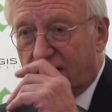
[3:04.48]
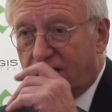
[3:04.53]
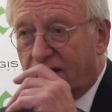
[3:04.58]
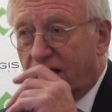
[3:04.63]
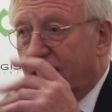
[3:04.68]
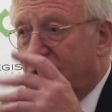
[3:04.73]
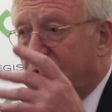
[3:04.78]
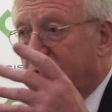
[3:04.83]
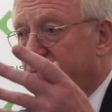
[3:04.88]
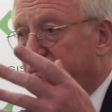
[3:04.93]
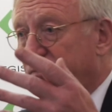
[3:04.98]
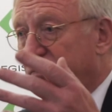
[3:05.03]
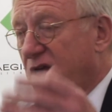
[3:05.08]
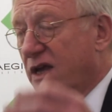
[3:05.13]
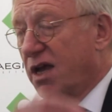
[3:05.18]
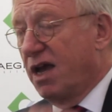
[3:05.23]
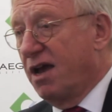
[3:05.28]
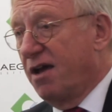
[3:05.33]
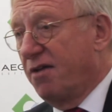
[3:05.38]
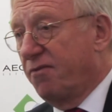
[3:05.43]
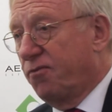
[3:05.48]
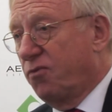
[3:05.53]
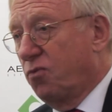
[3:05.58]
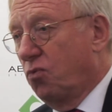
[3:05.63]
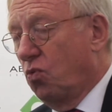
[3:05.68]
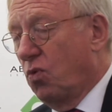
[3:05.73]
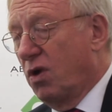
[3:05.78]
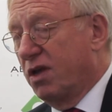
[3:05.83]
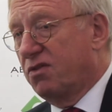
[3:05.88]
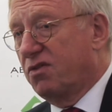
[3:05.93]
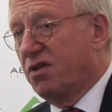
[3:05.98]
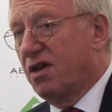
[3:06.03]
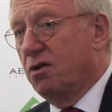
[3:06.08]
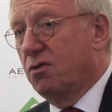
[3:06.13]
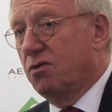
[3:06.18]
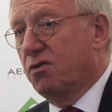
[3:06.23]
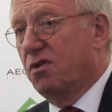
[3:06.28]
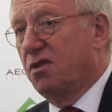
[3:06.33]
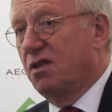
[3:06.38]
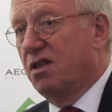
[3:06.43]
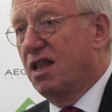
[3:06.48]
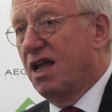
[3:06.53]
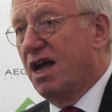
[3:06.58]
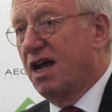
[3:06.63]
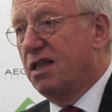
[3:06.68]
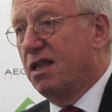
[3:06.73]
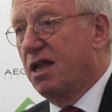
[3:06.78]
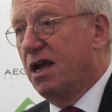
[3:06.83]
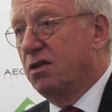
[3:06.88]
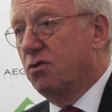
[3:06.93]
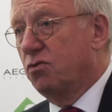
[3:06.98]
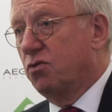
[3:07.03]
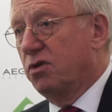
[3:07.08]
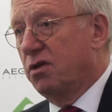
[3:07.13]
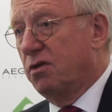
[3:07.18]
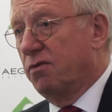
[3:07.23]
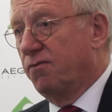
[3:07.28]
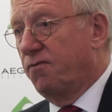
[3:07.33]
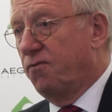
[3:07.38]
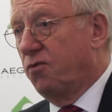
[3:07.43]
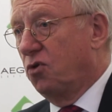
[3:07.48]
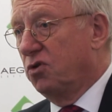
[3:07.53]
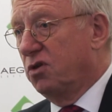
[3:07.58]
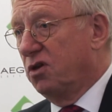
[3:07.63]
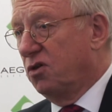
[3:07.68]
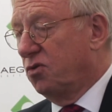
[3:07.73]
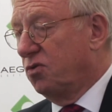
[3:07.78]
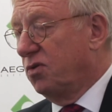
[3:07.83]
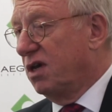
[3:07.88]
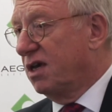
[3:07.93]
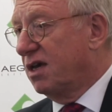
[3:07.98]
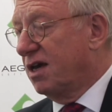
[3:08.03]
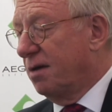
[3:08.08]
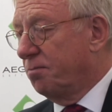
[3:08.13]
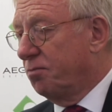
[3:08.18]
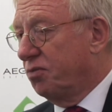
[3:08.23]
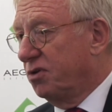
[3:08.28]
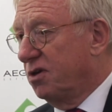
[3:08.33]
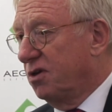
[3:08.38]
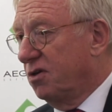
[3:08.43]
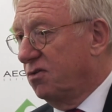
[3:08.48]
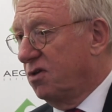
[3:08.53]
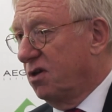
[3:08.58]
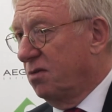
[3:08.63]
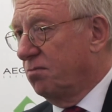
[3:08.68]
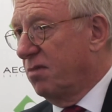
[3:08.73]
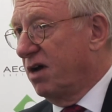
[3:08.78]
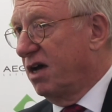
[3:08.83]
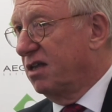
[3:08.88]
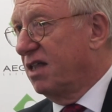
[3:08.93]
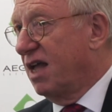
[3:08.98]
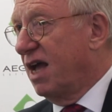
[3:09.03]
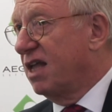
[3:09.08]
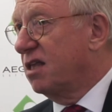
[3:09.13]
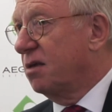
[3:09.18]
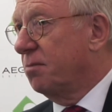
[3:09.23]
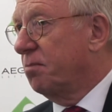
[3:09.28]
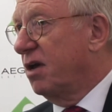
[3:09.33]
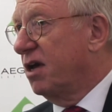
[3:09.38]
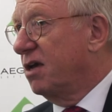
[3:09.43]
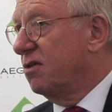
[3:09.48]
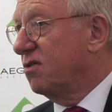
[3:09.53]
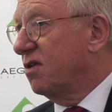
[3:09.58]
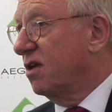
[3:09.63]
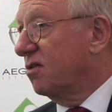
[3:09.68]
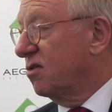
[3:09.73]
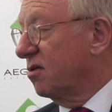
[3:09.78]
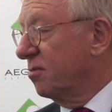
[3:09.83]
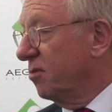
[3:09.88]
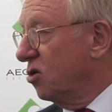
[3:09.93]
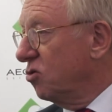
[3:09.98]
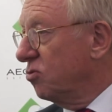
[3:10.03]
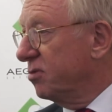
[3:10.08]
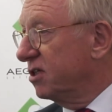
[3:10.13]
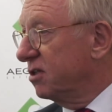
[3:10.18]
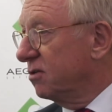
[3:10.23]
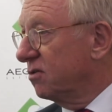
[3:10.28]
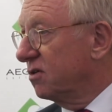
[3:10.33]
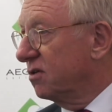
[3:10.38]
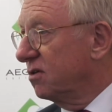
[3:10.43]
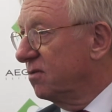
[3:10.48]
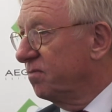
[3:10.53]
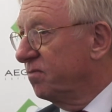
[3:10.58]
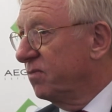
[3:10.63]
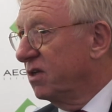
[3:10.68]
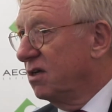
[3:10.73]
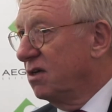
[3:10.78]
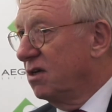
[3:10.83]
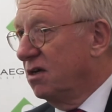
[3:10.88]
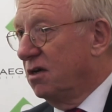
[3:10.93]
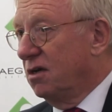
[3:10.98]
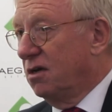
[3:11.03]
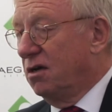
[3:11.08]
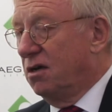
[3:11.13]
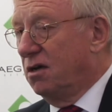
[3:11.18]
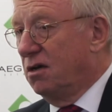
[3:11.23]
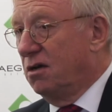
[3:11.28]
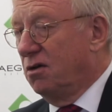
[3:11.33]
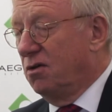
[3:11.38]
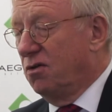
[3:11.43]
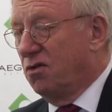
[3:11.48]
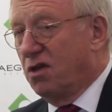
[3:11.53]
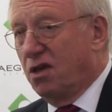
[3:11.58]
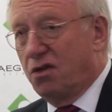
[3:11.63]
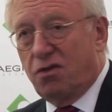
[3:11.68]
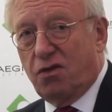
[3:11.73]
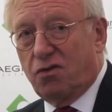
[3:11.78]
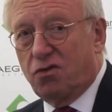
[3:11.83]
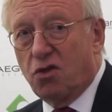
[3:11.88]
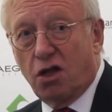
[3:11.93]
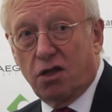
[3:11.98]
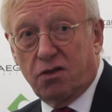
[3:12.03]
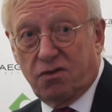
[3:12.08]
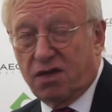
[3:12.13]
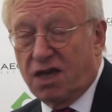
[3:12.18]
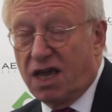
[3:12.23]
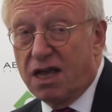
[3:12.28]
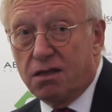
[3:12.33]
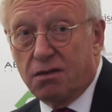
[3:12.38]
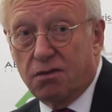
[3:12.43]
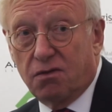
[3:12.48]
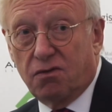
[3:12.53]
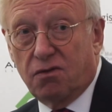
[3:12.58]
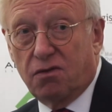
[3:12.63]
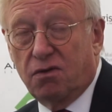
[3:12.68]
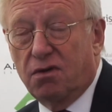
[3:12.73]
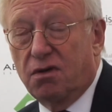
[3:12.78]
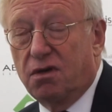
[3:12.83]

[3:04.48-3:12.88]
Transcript: that I have 1,943 companies in my database at the moment, this is not the end.